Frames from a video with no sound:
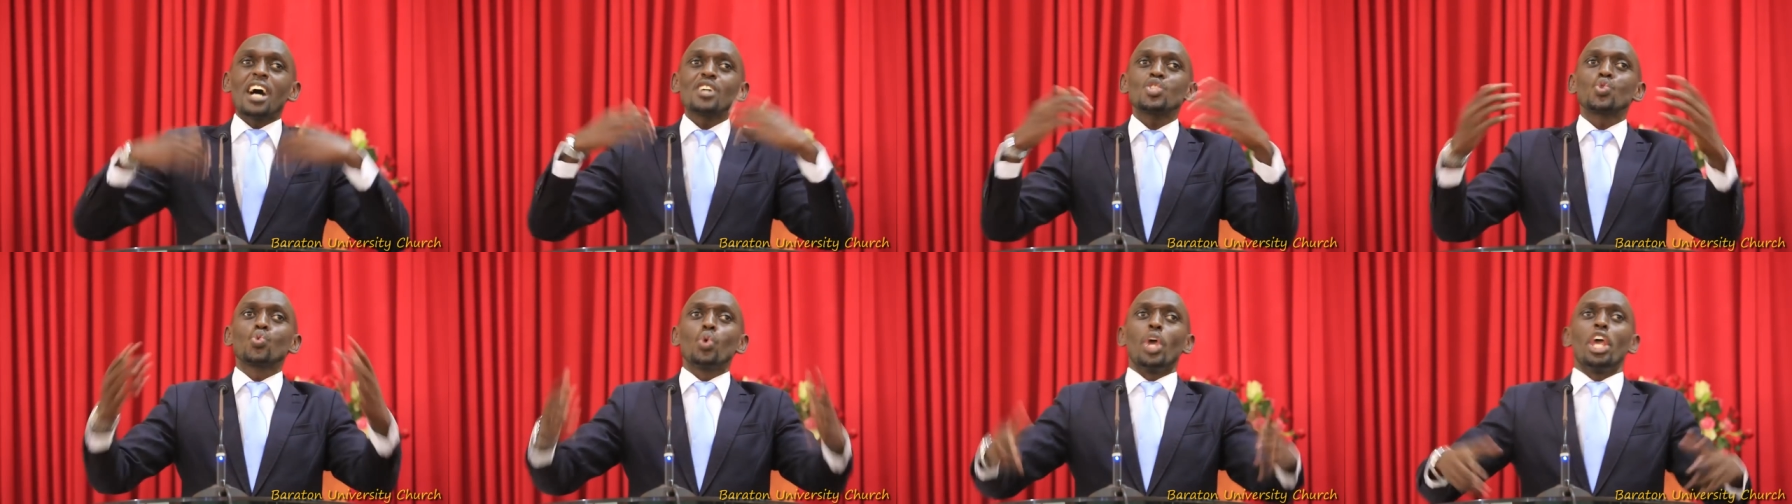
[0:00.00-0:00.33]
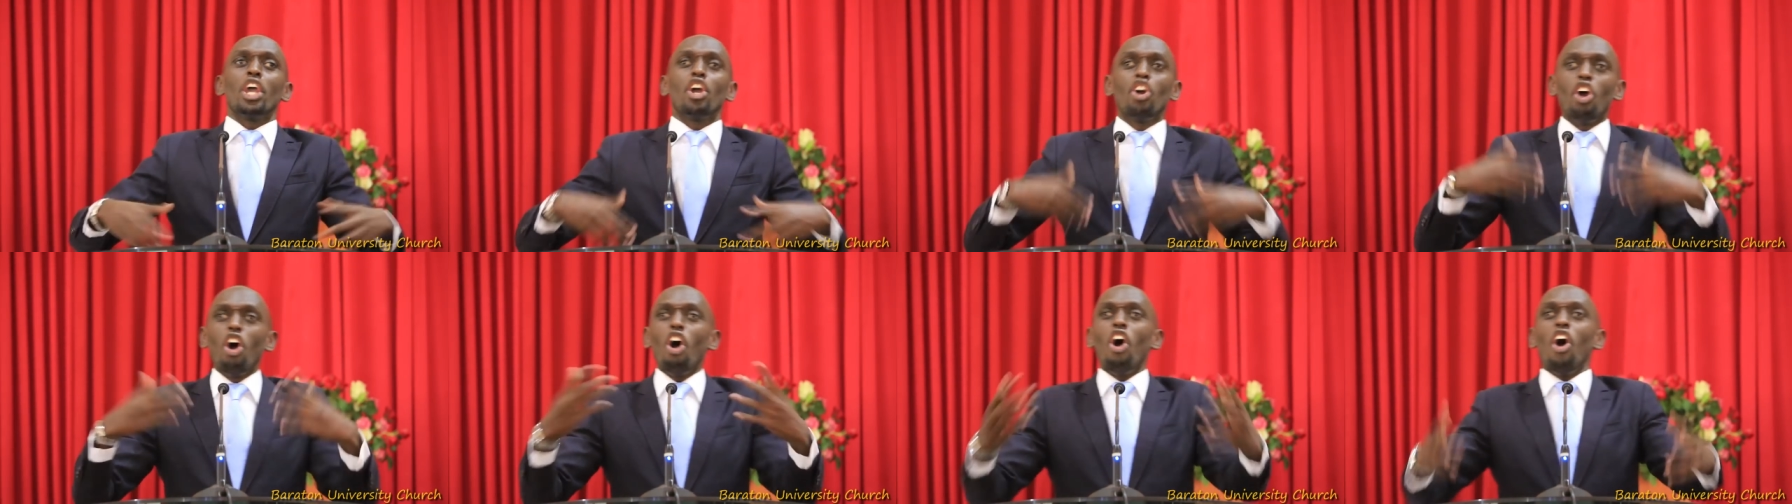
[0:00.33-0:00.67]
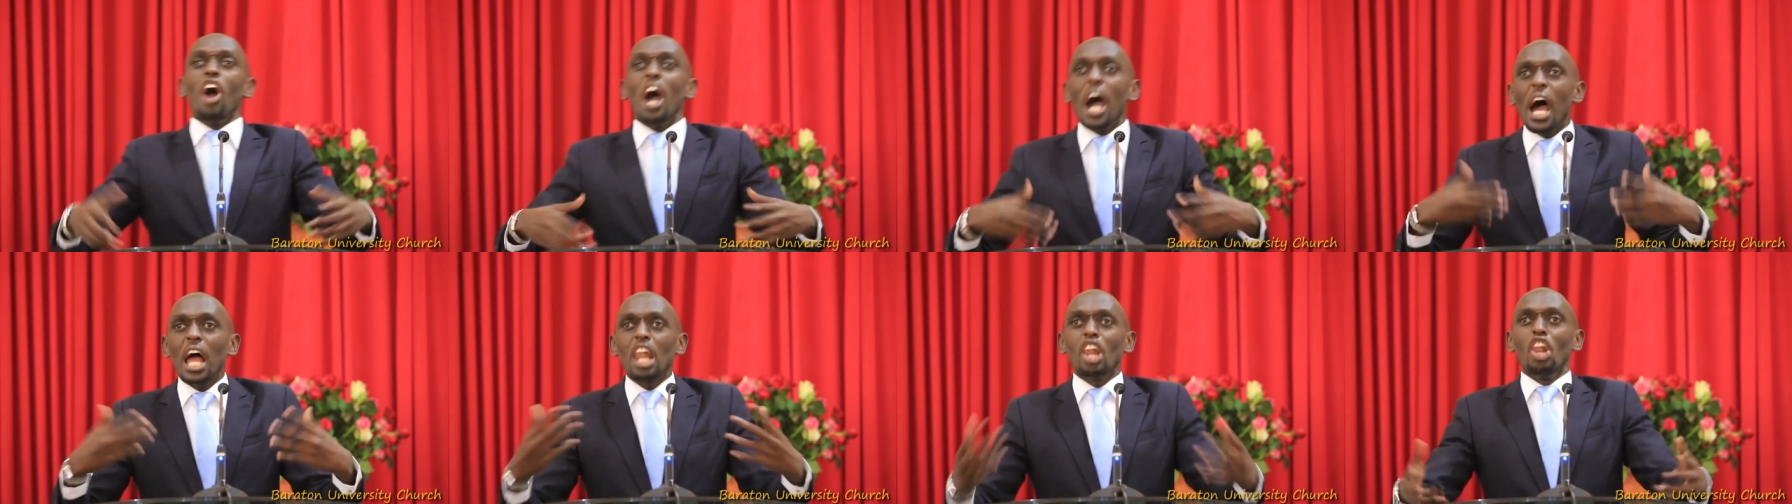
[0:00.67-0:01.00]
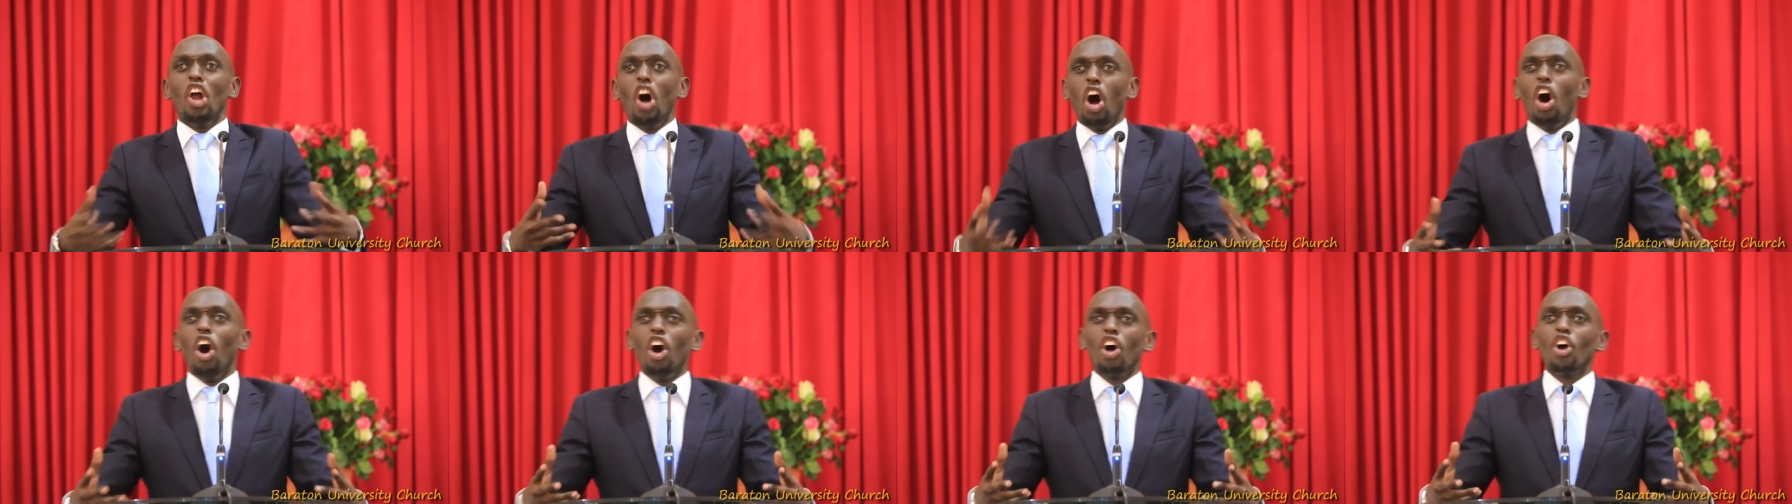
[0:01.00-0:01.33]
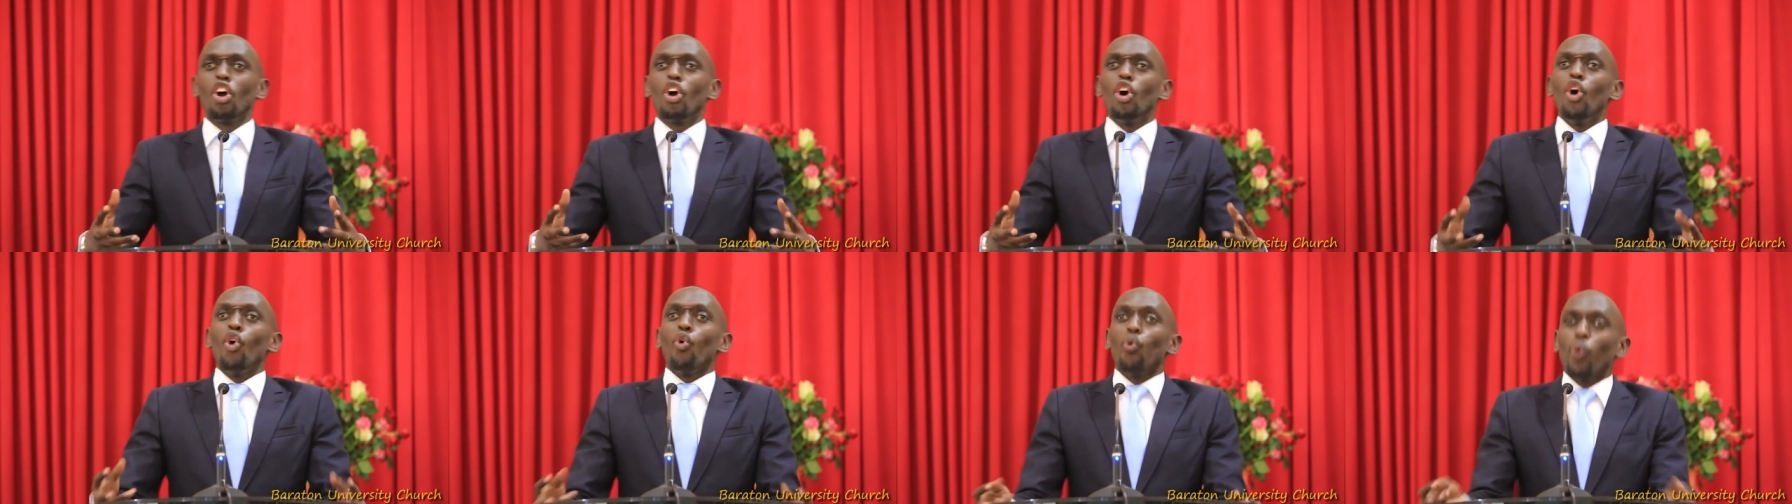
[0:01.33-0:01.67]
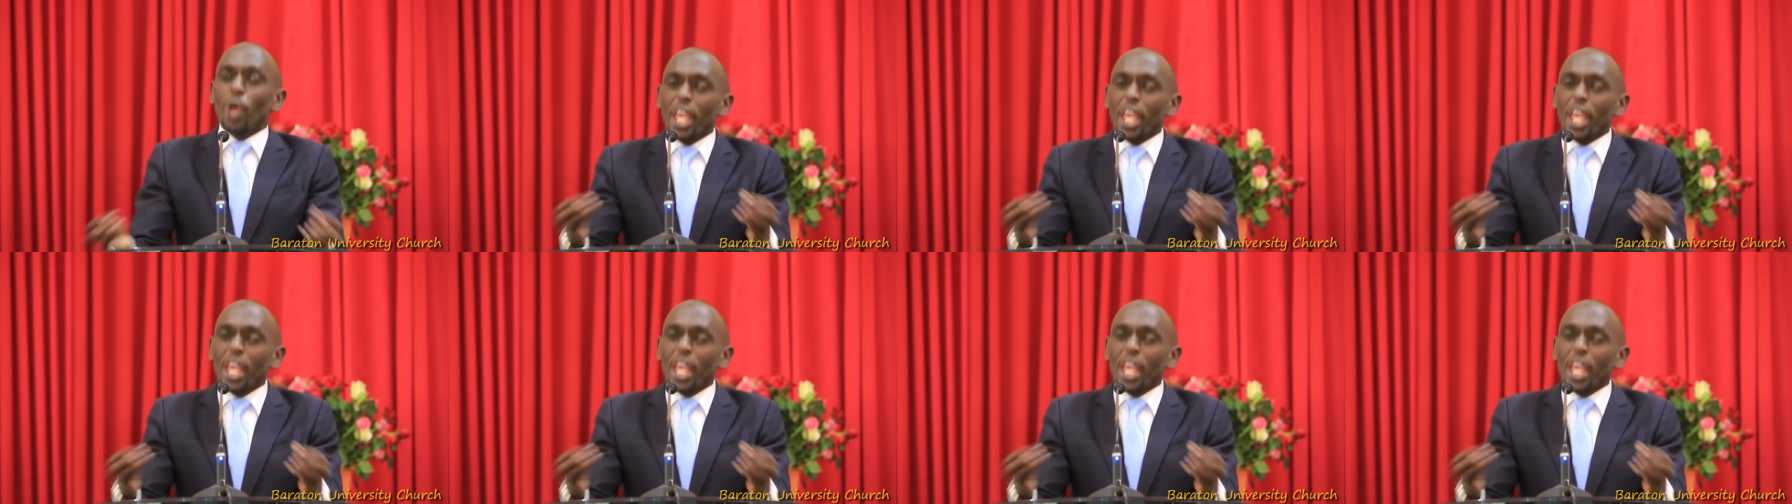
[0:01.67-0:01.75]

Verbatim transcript: as we go along,